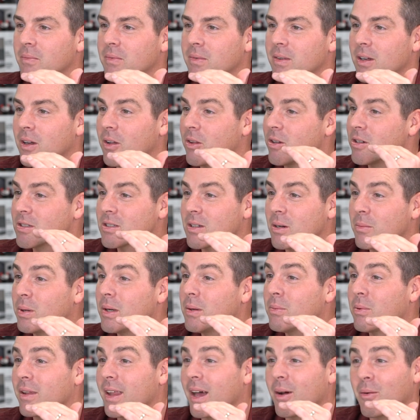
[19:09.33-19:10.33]
There's some
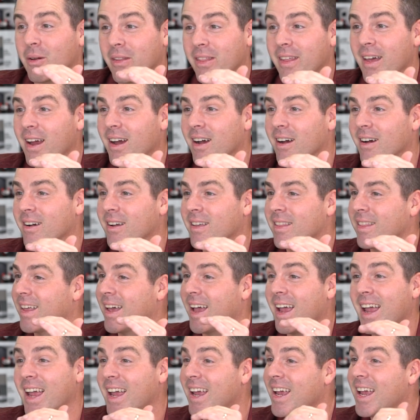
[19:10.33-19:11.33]
people that were there.
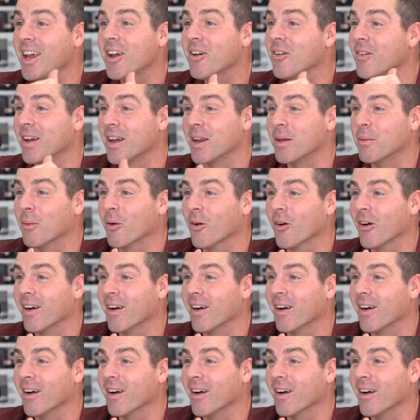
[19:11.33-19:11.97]
They ain't here anymore.